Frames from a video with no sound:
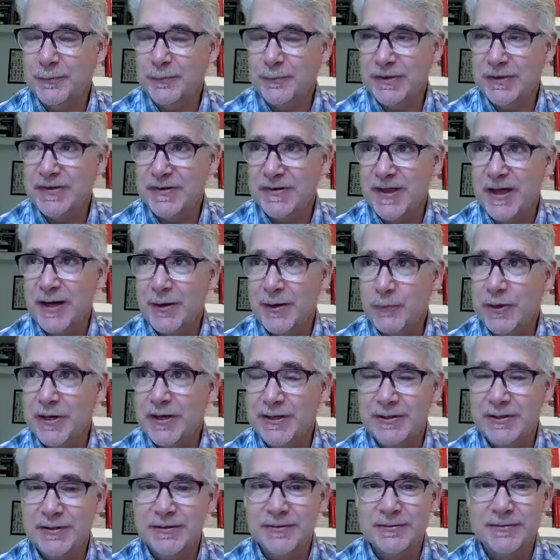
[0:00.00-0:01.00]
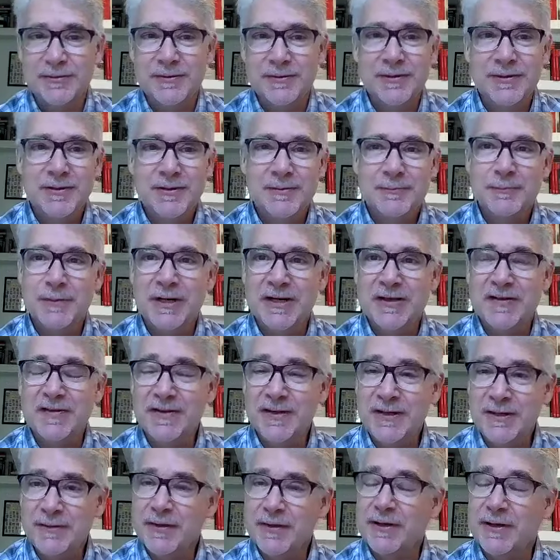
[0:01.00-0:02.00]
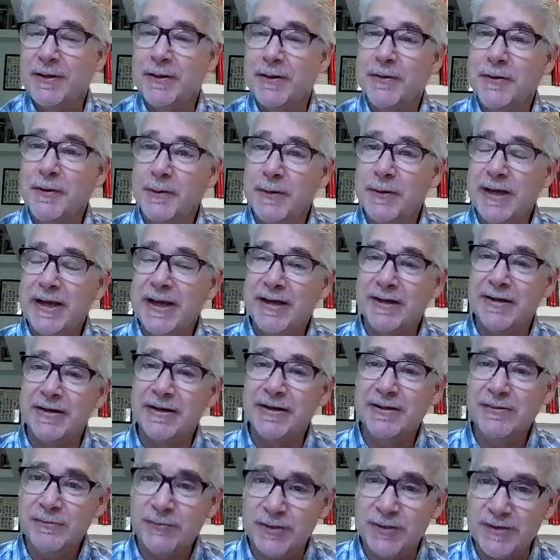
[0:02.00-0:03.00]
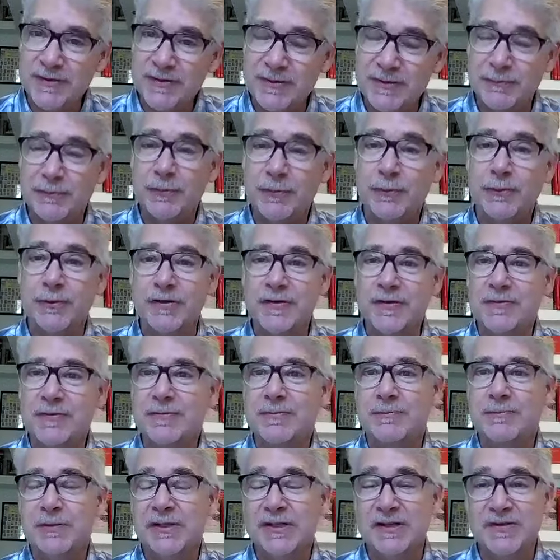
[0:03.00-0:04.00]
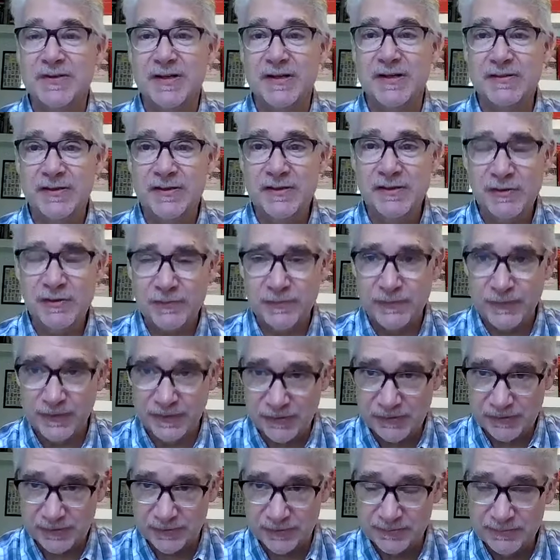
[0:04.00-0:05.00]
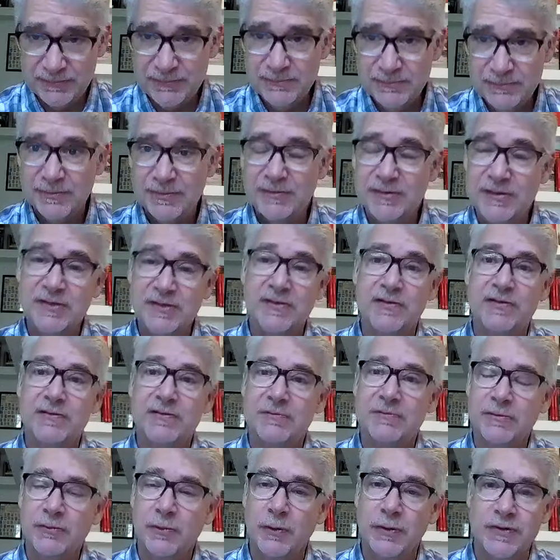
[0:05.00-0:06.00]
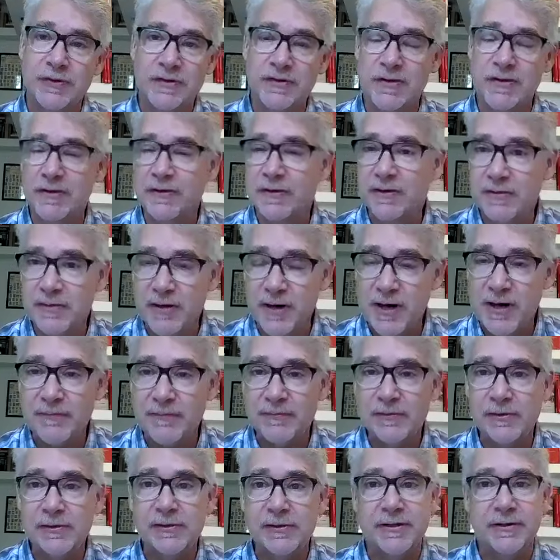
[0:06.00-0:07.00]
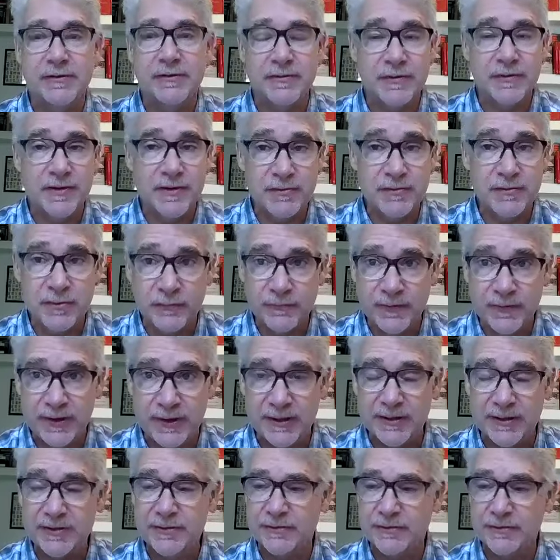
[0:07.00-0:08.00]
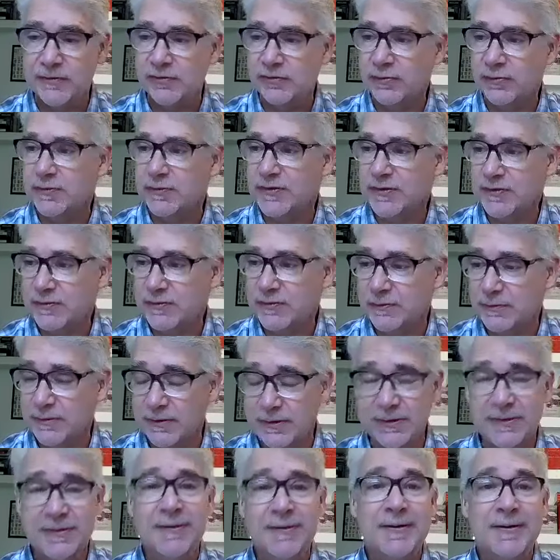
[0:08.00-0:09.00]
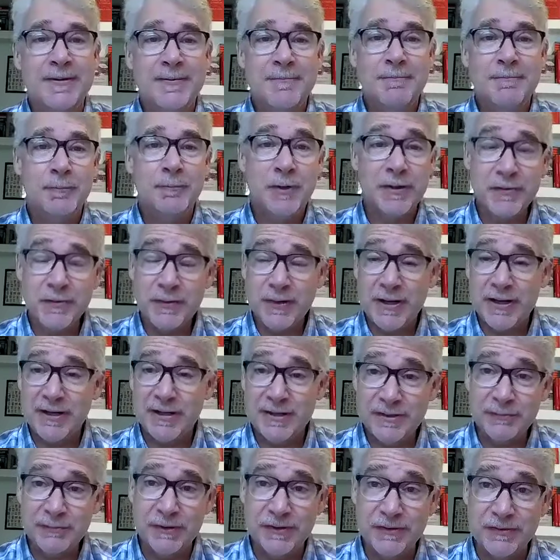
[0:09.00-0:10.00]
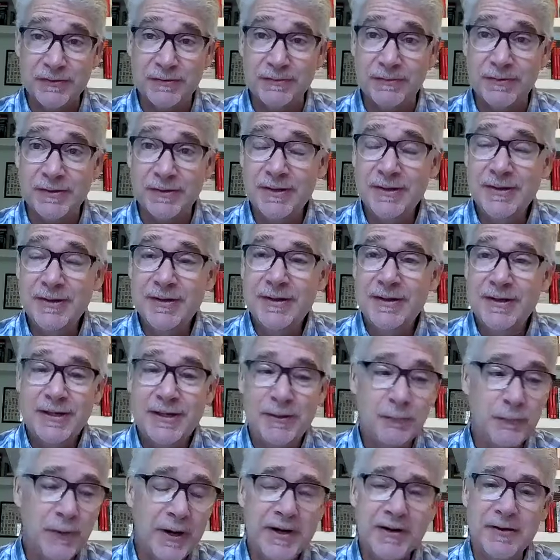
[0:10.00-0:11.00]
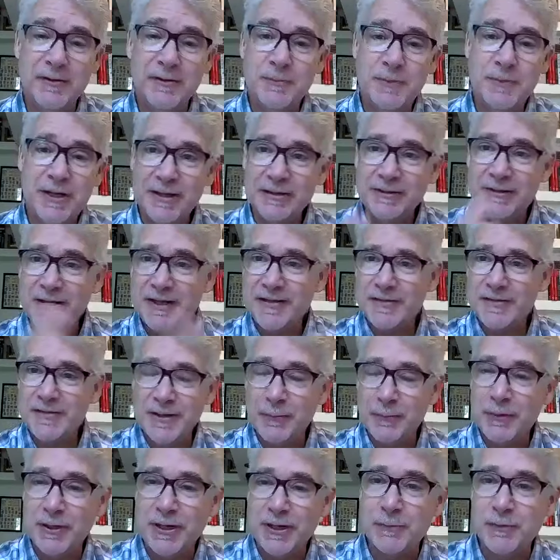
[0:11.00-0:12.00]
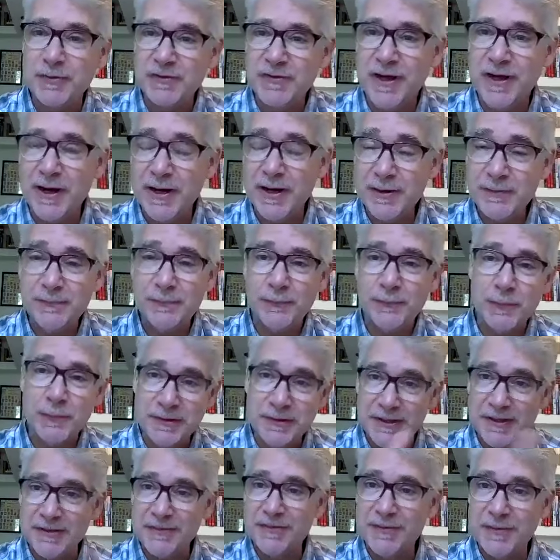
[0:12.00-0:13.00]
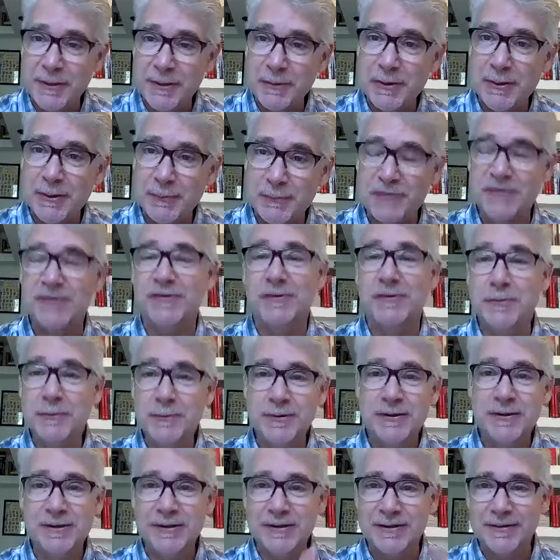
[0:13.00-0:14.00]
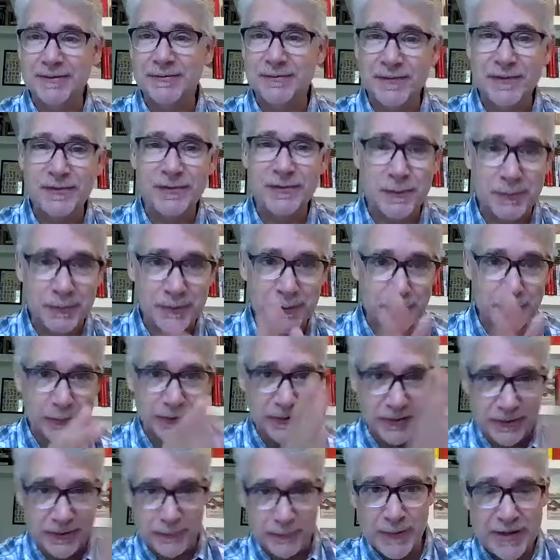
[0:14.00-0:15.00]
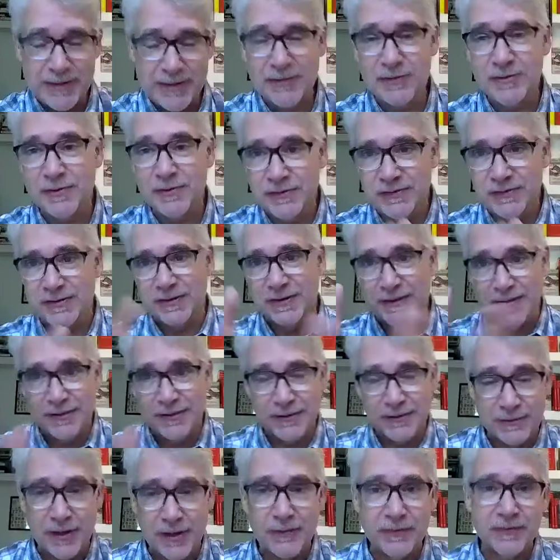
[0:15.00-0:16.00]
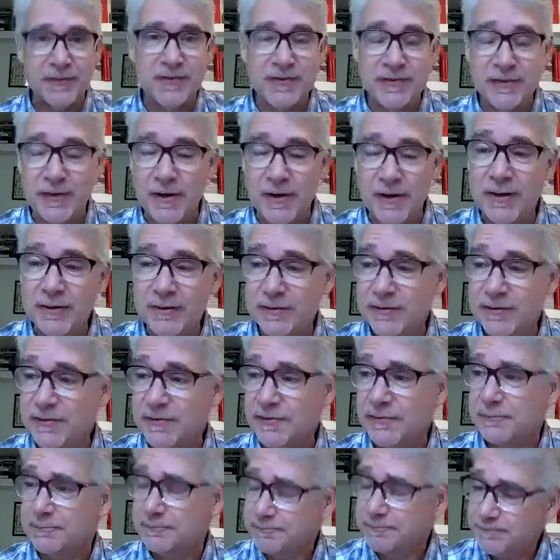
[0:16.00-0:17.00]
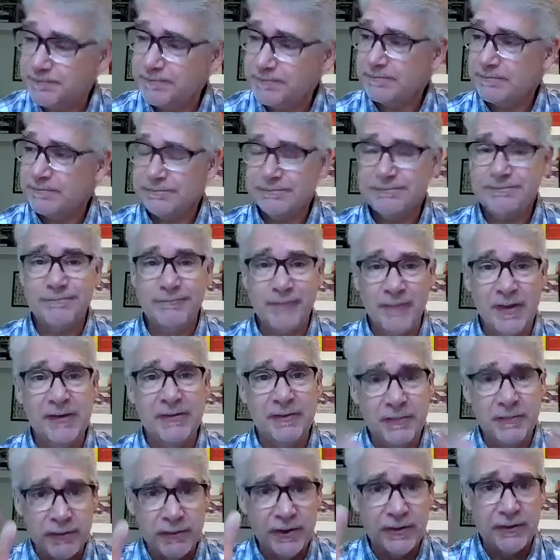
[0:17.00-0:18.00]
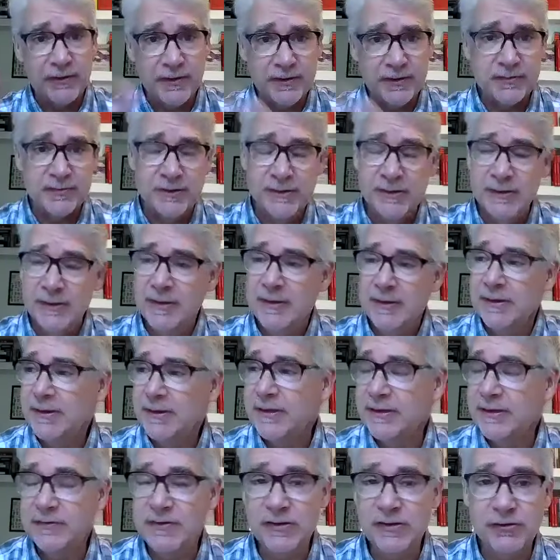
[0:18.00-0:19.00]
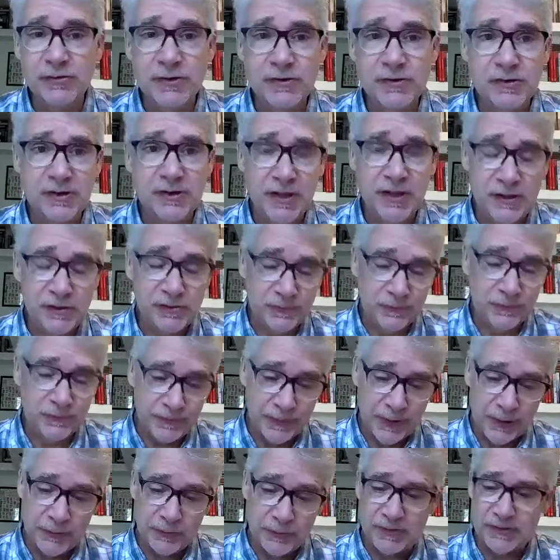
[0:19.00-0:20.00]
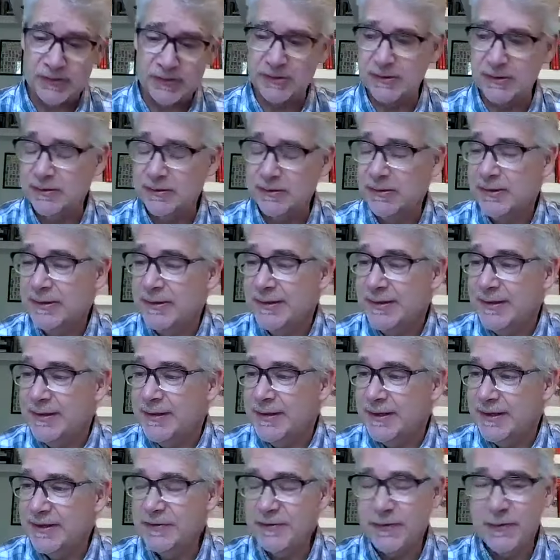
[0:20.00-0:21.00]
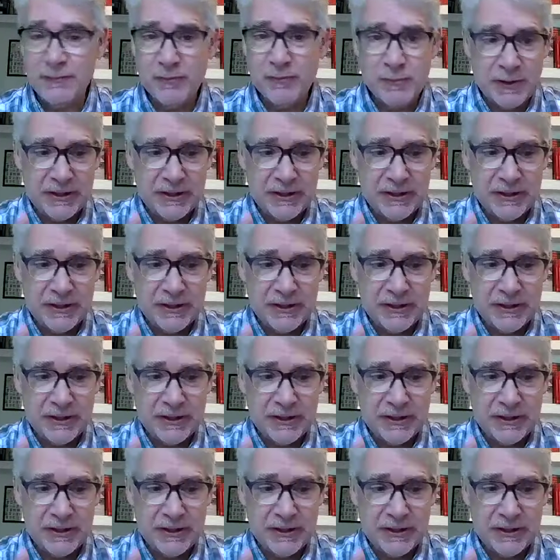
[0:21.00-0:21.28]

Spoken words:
was that way myself, that although I had an interest, of course, because I teach fiction, teach courses on the novel and the novella and the short story, but also had an interest in writing them. But that's not what I was hired for, and that's not what I was doing. And so there were the writers, and then there are the scholars, and there are the teacher education folks, and so